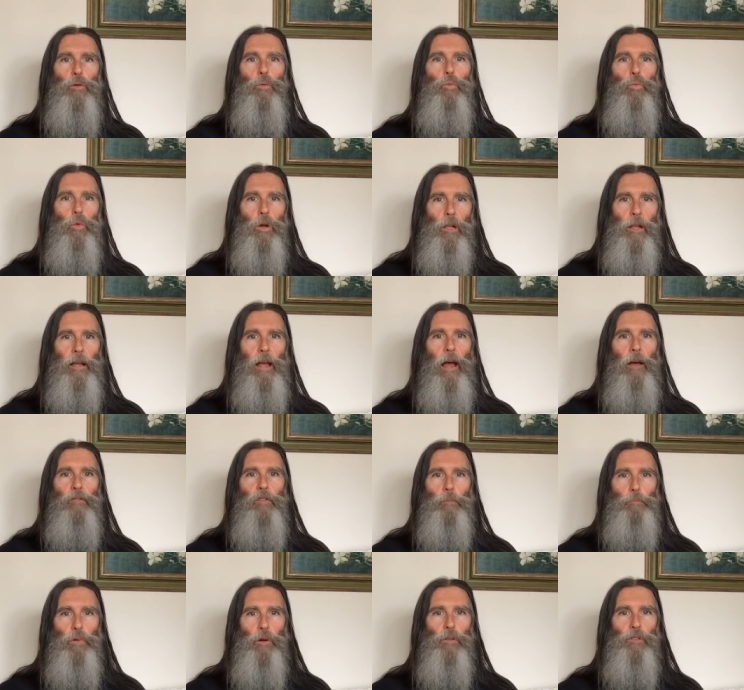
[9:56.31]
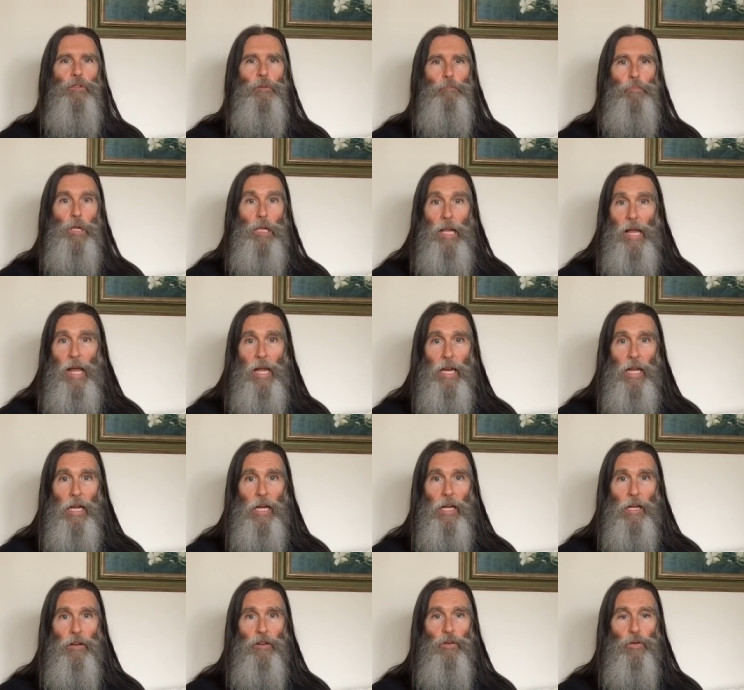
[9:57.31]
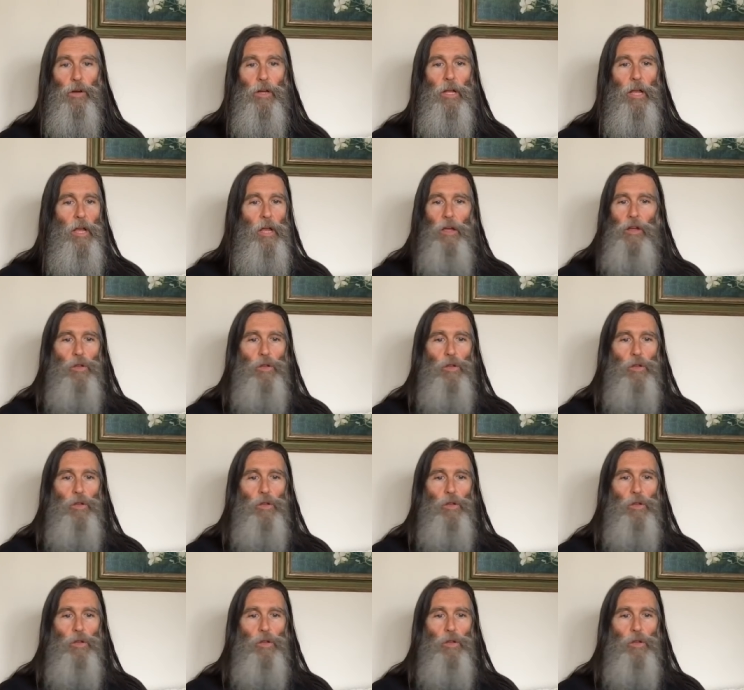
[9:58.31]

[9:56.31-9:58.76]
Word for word: you really have to put some planning into it.